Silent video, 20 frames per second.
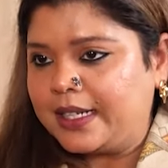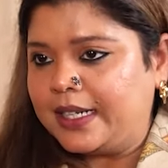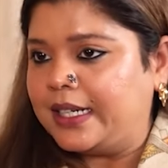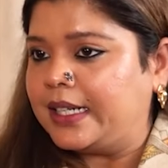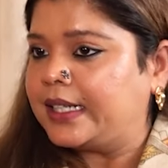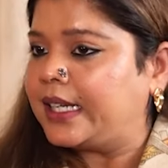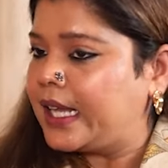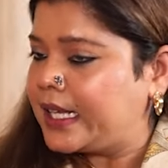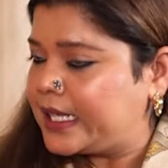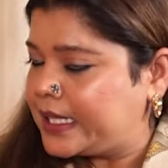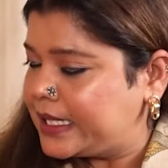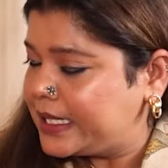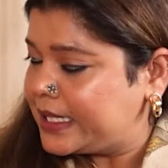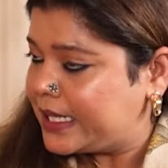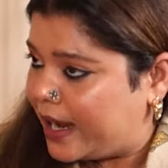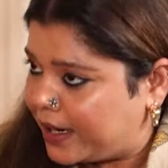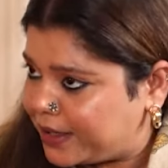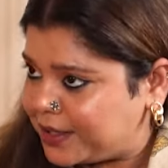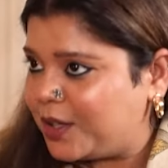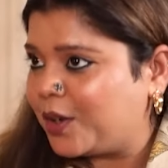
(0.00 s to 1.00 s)

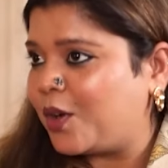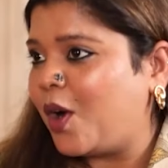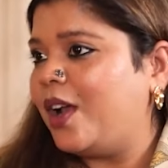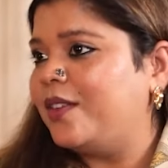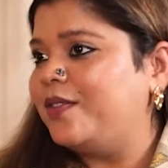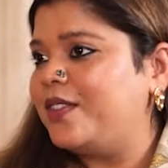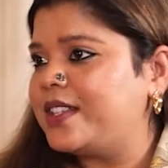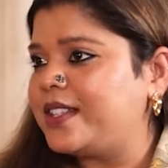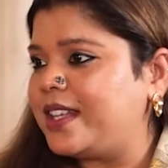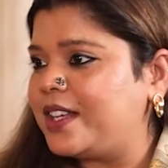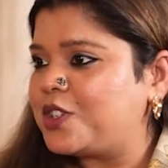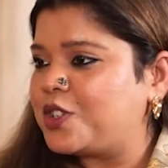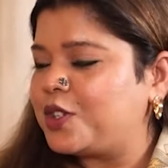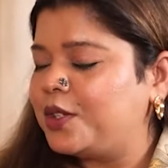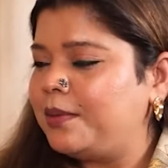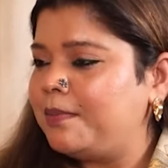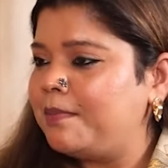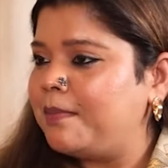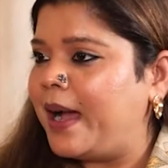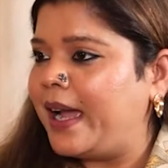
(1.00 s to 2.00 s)
kickstart the
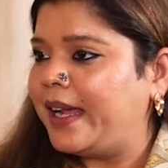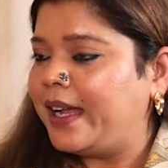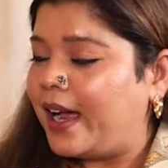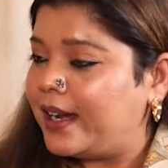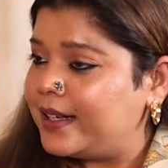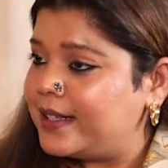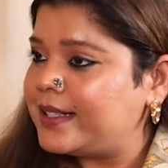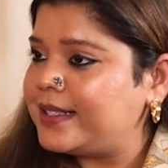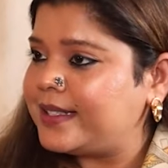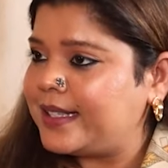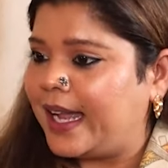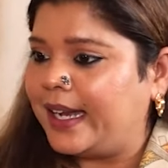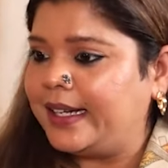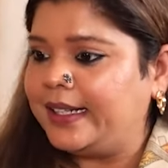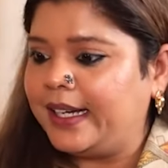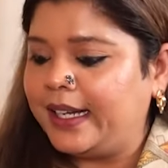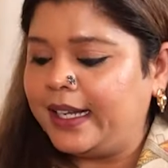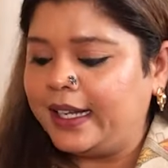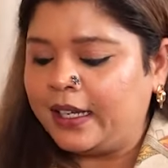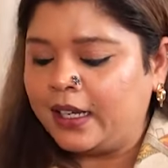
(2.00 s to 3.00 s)
conversation by
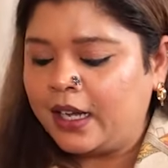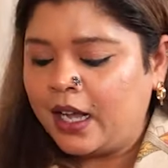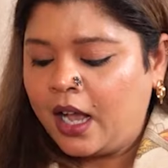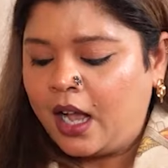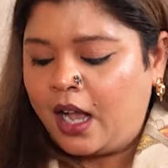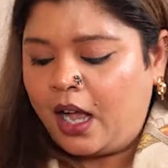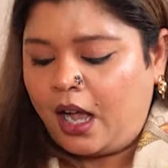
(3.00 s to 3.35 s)
understanding,